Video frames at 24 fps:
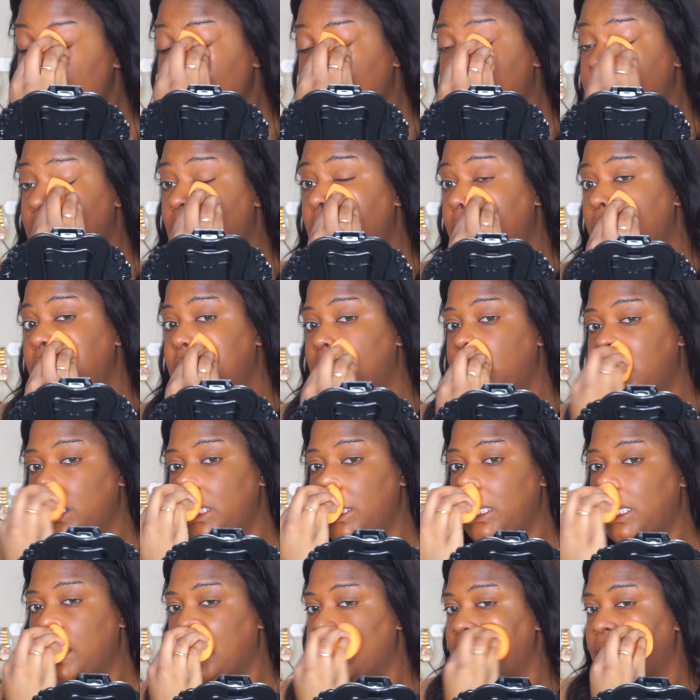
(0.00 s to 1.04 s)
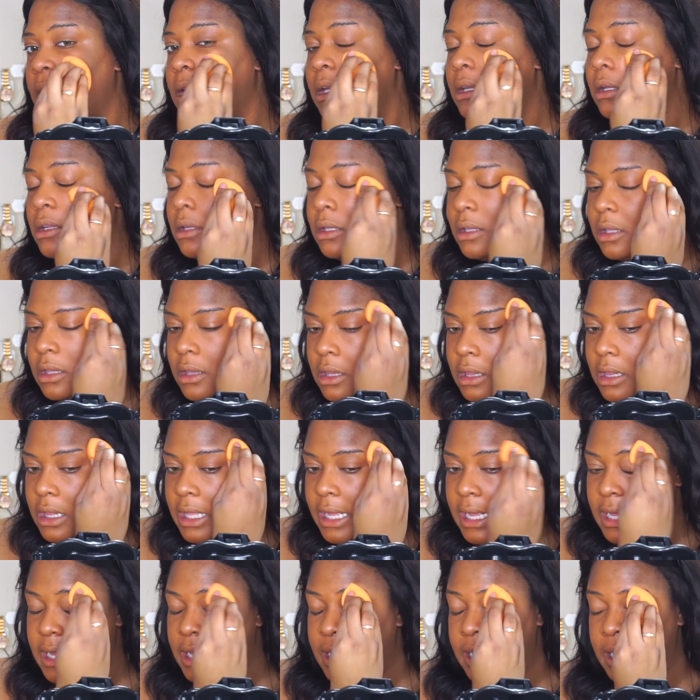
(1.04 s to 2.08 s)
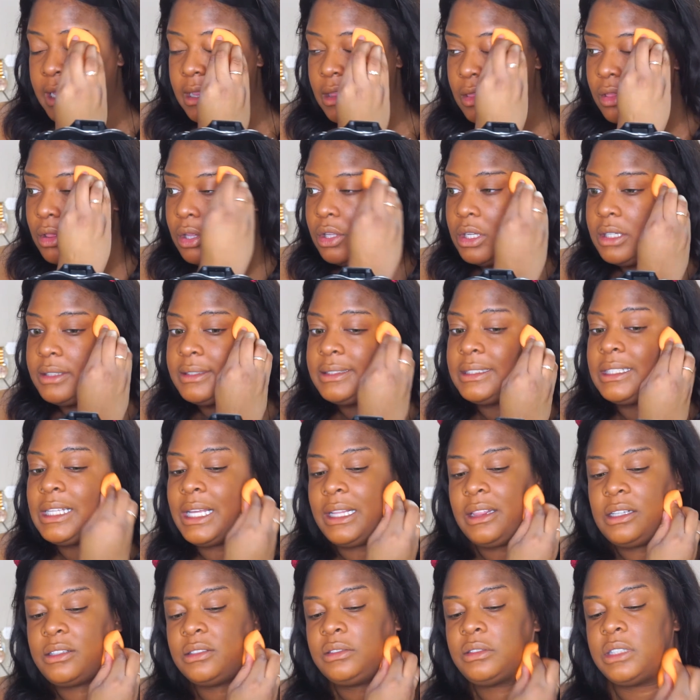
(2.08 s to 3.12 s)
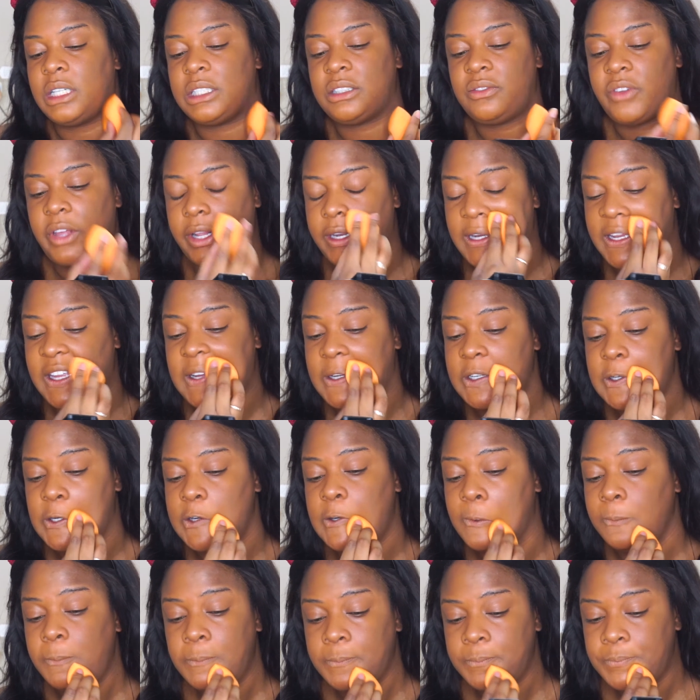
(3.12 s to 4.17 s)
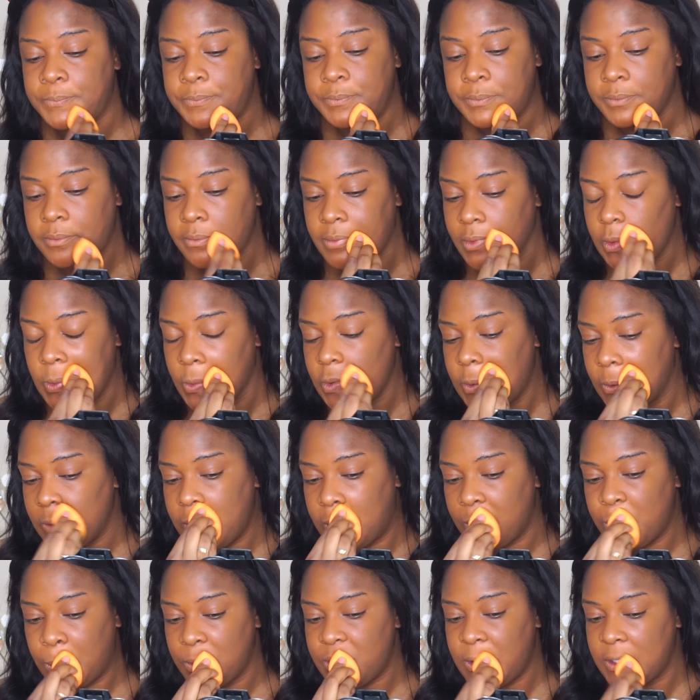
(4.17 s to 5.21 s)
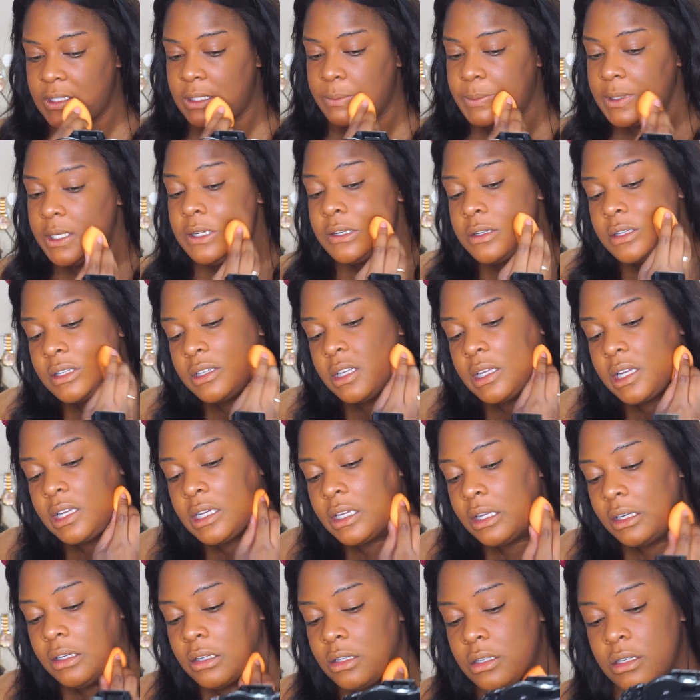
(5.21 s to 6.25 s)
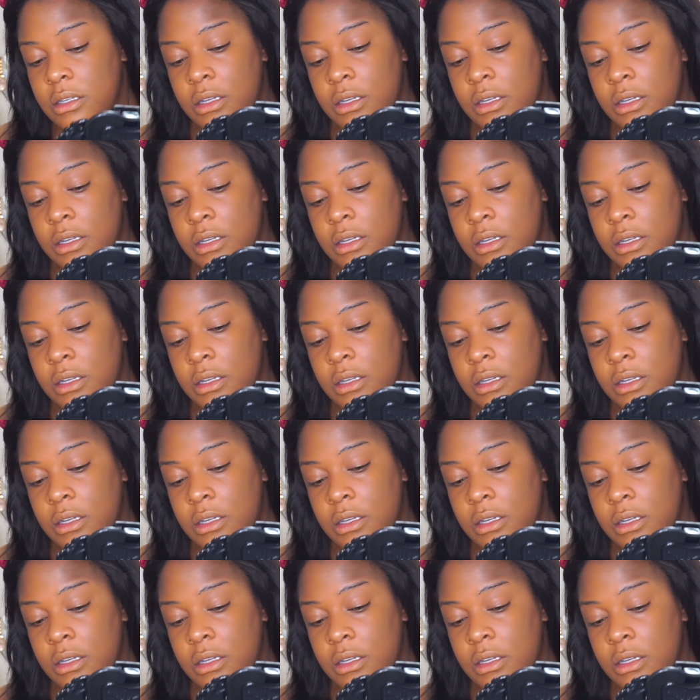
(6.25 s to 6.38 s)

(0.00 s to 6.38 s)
but I think that it looks like there's less foundation on the sponge side.